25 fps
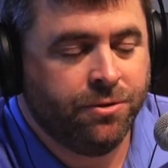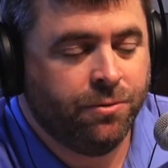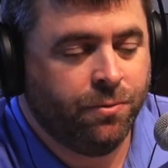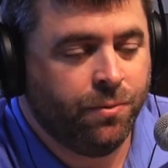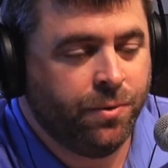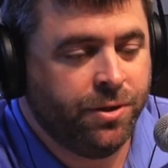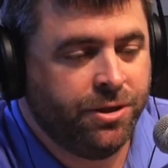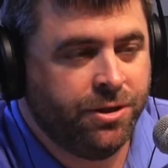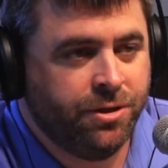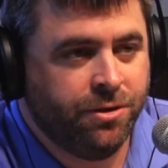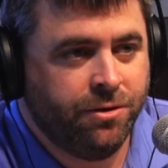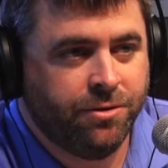or
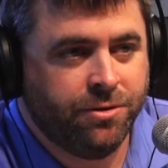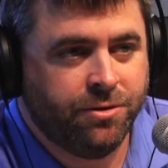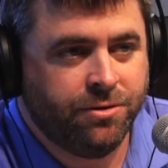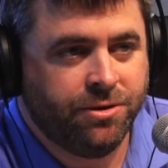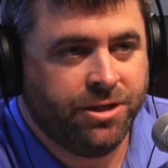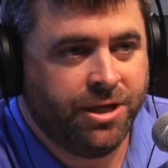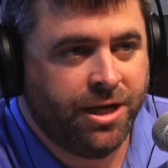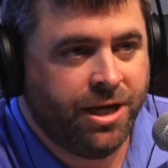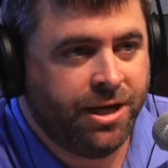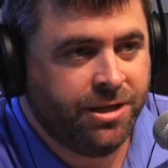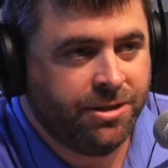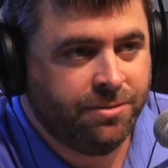windows or
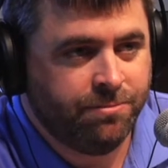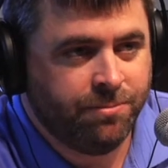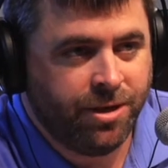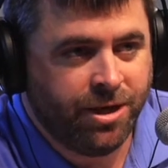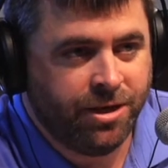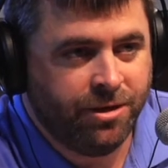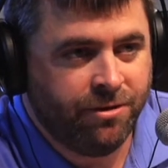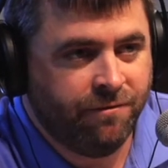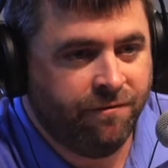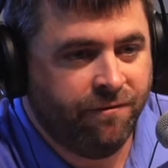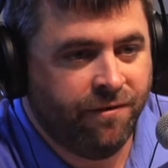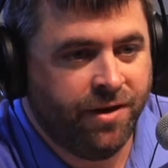changing
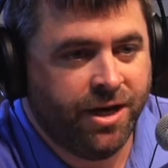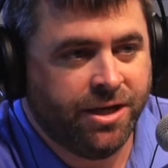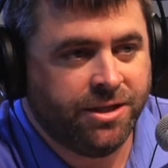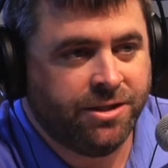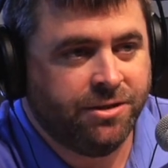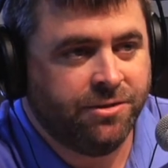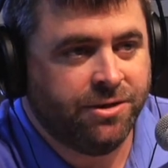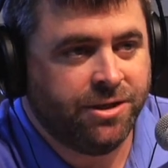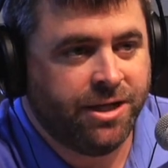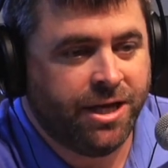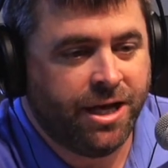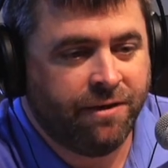manufacturers